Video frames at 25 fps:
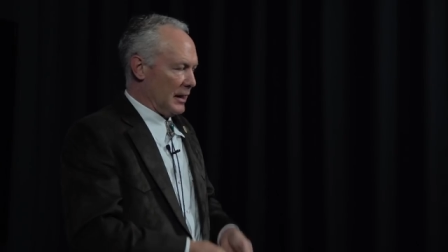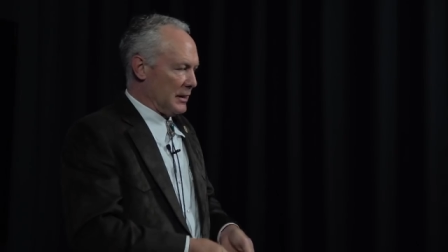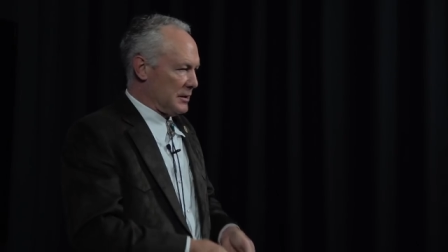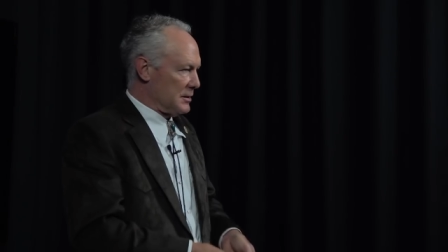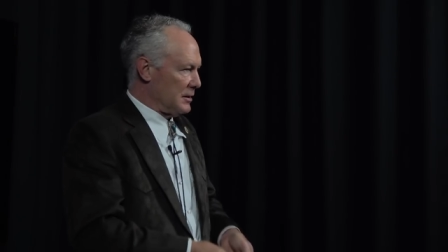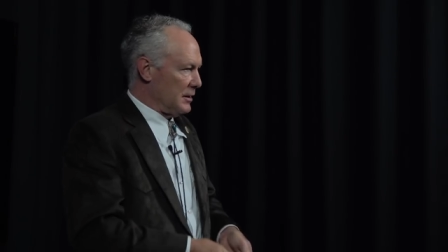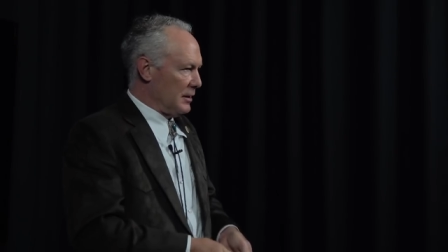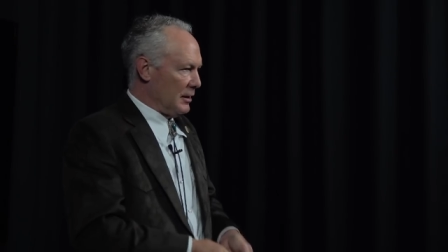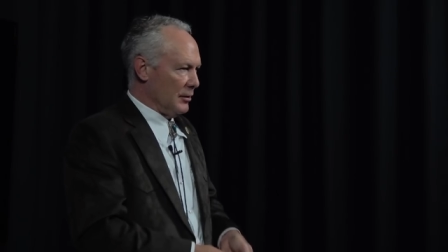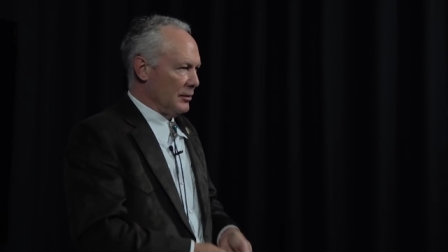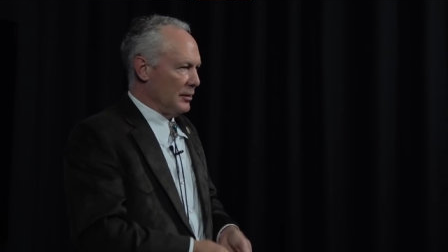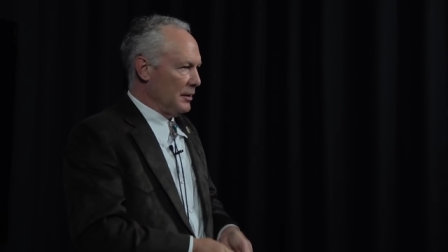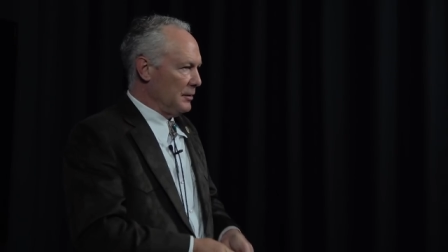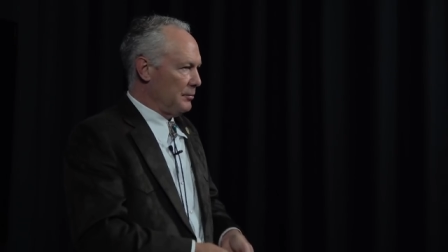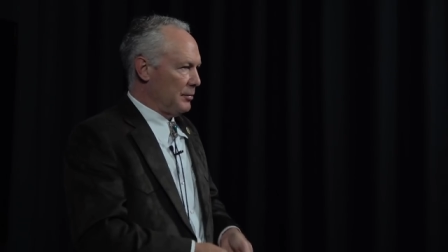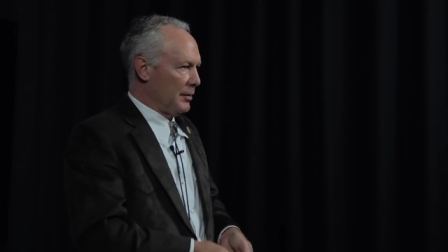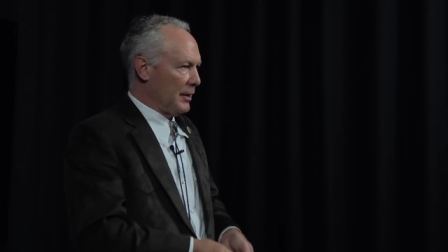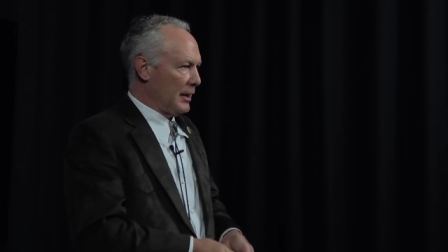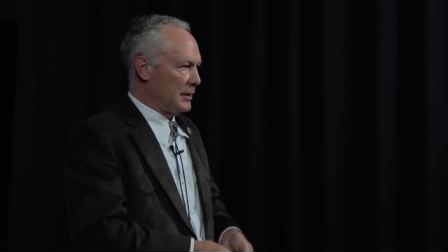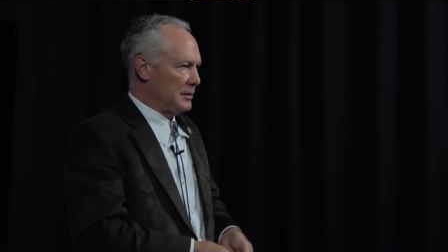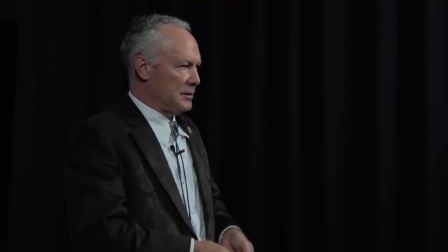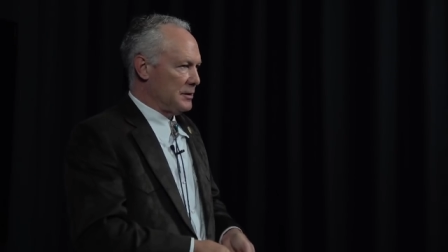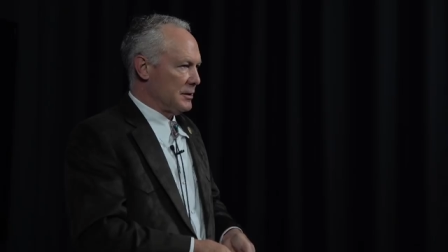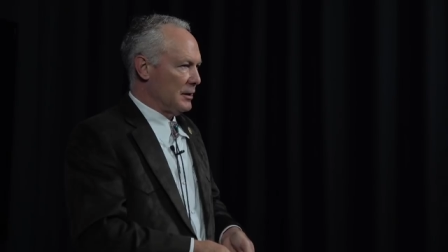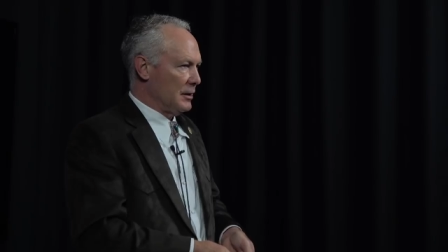That's the only
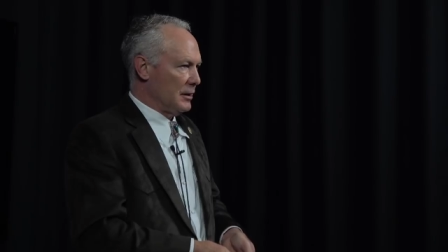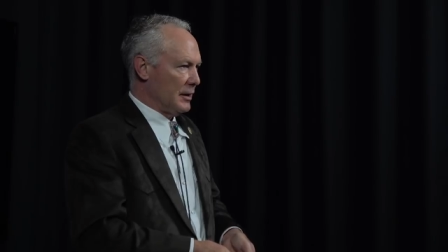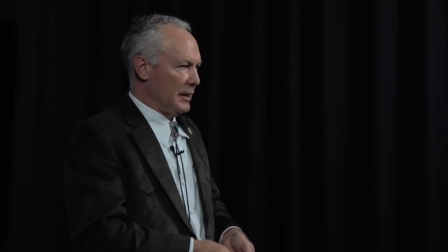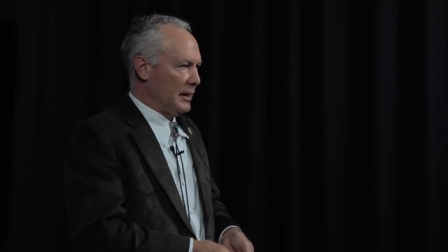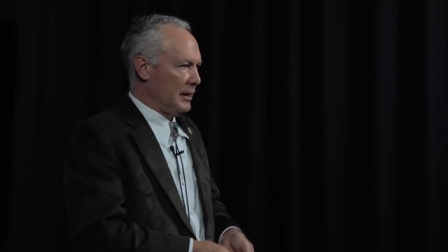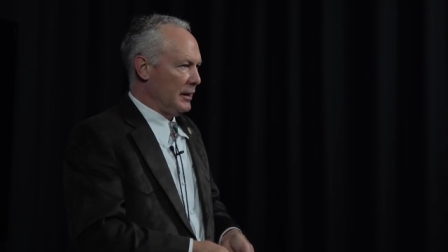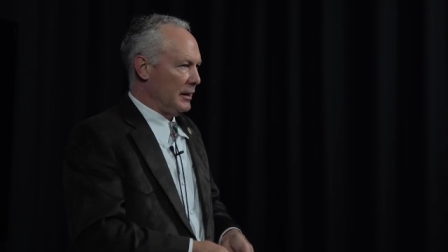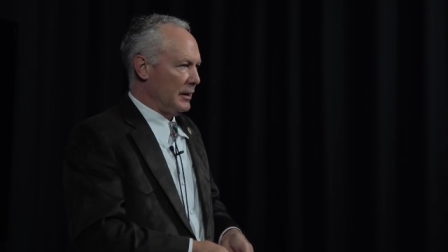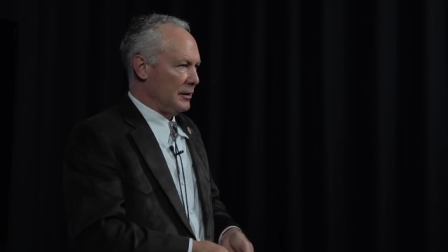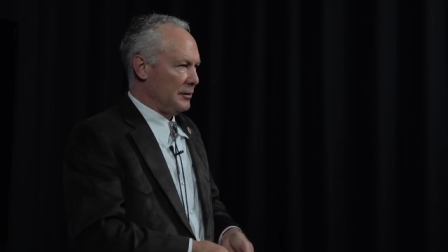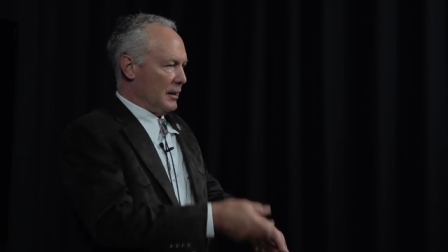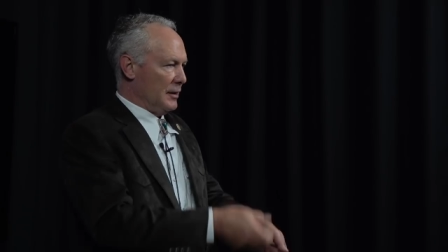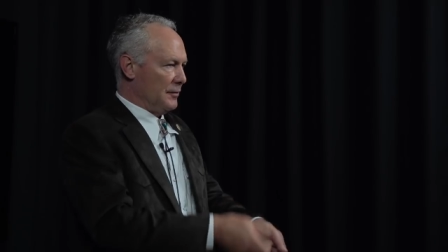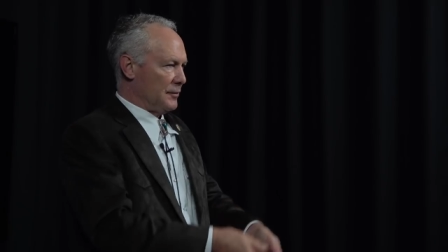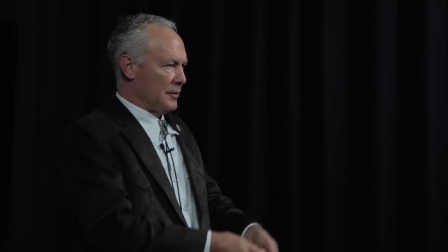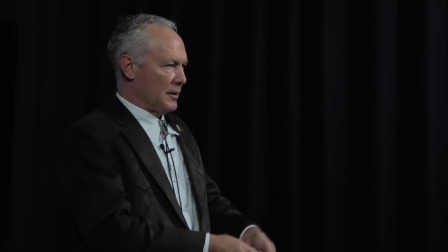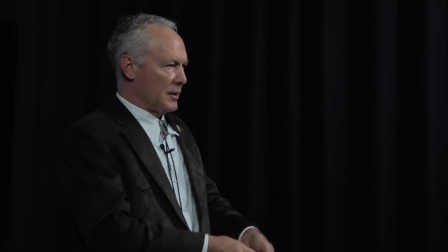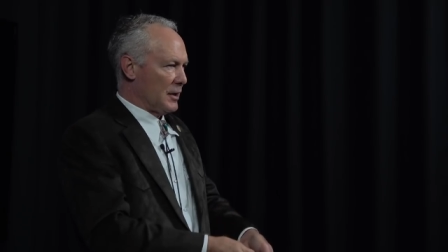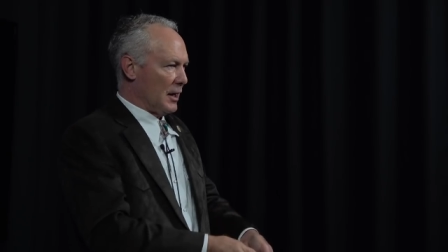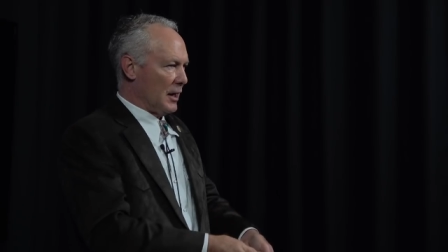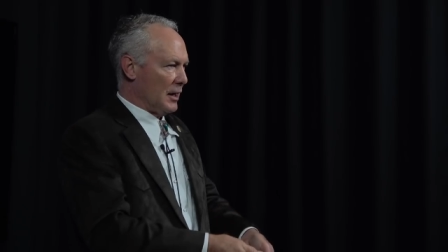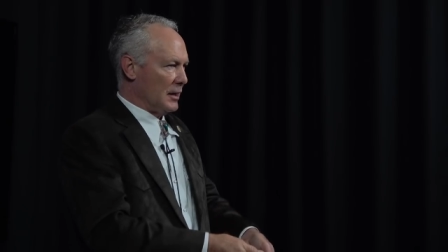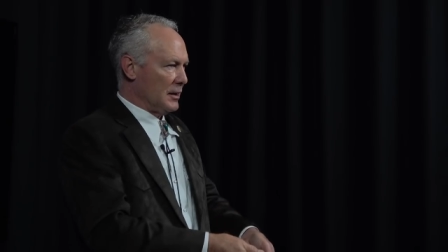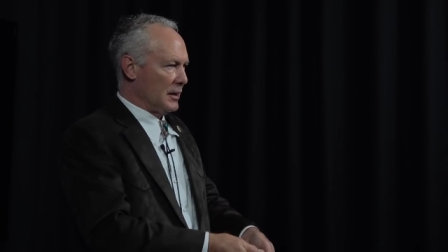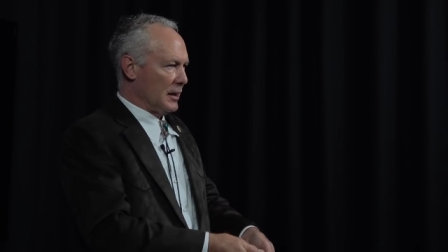place they'll hinge. If the
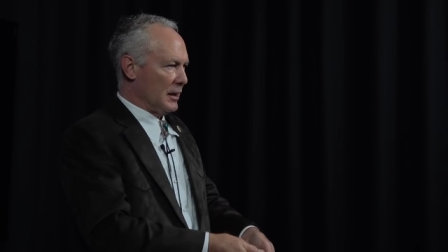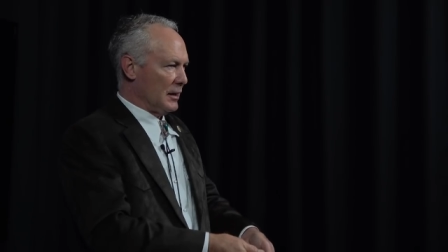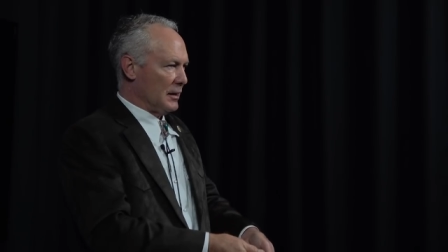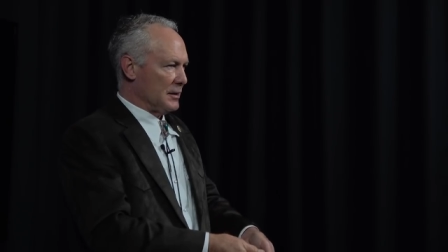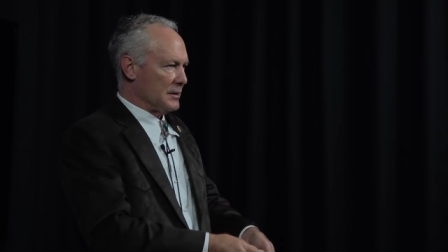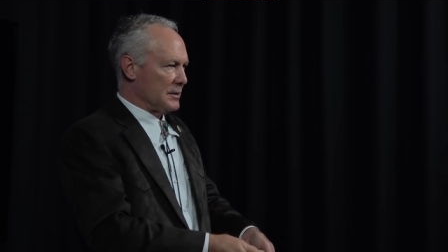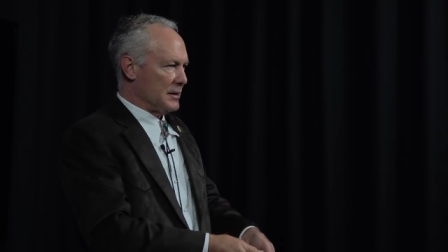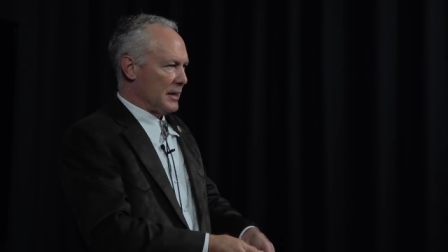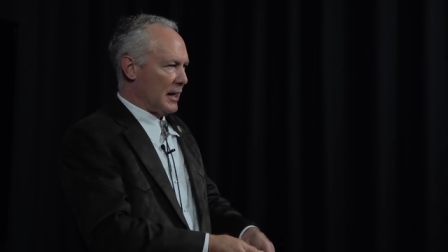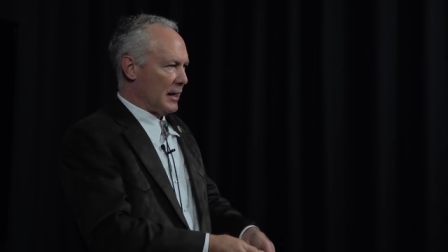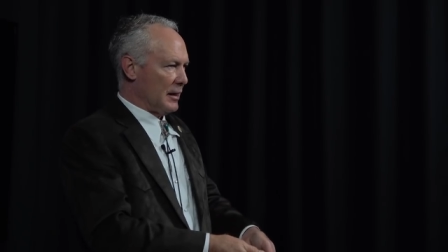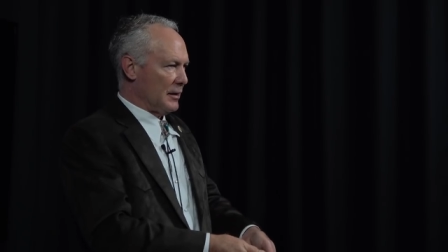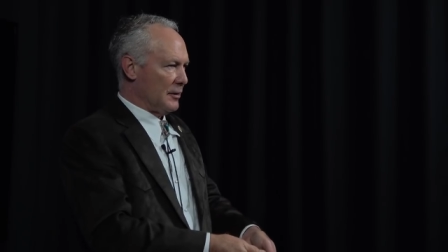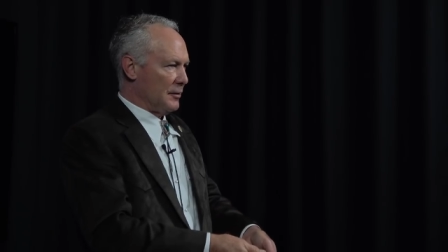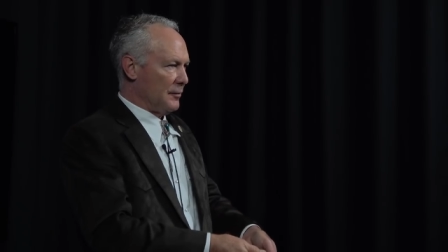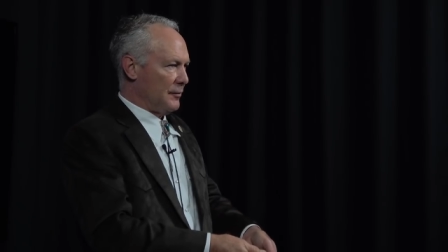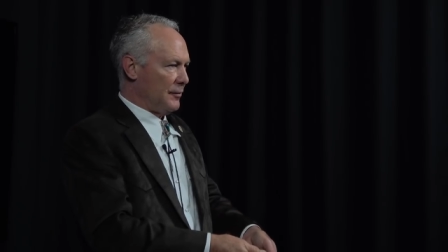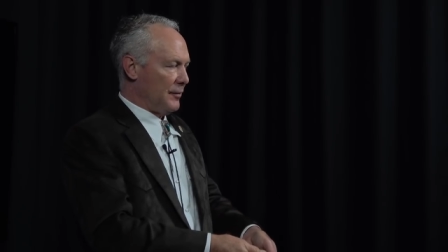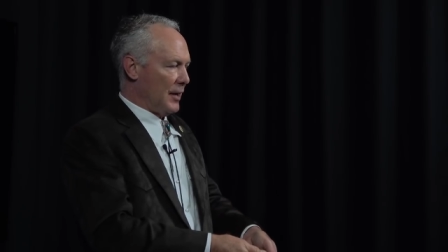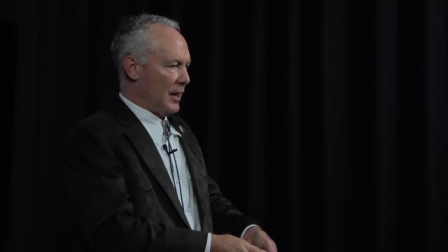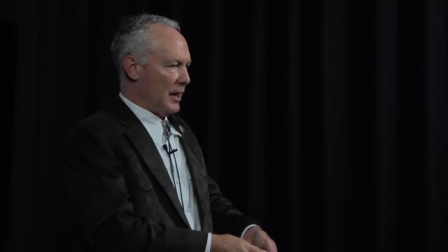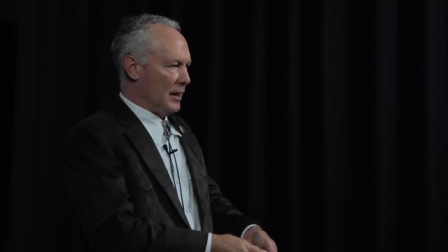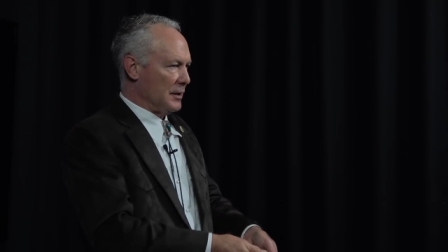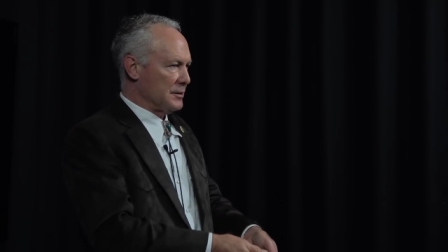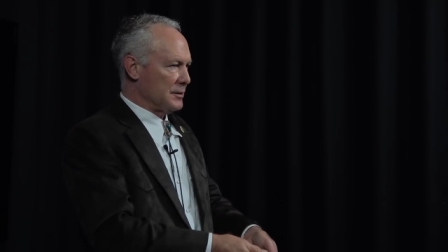condyle is out of the
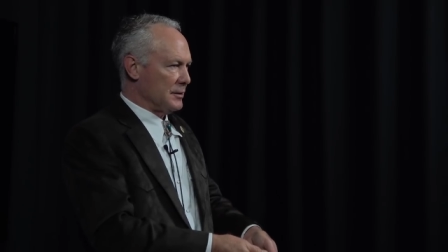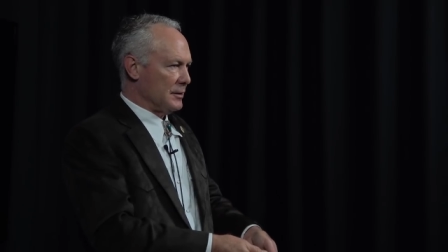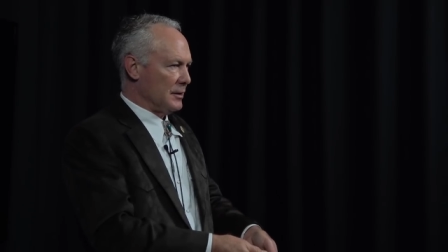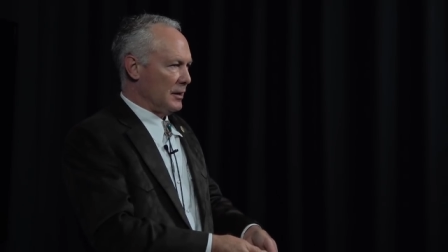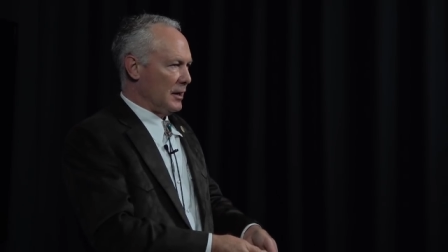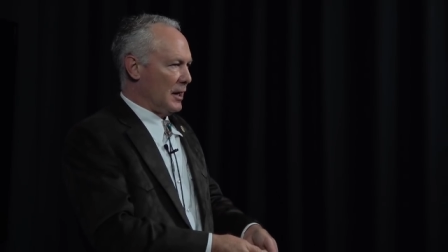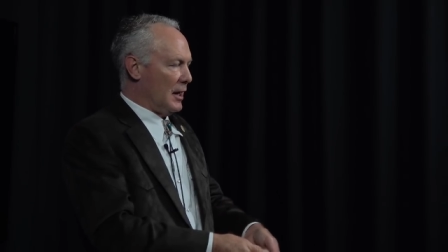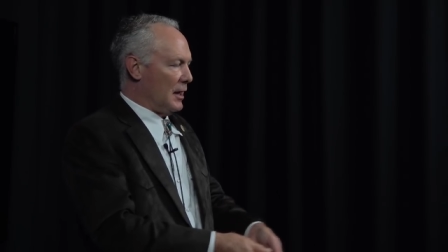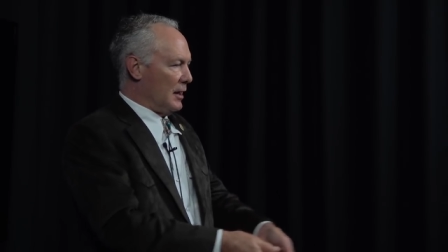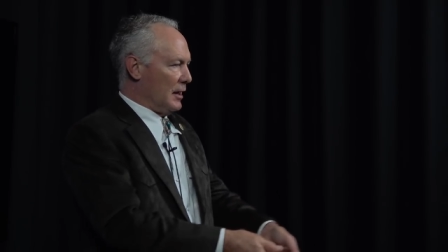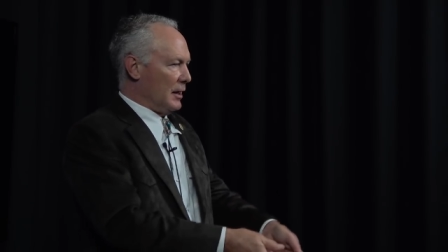fossa,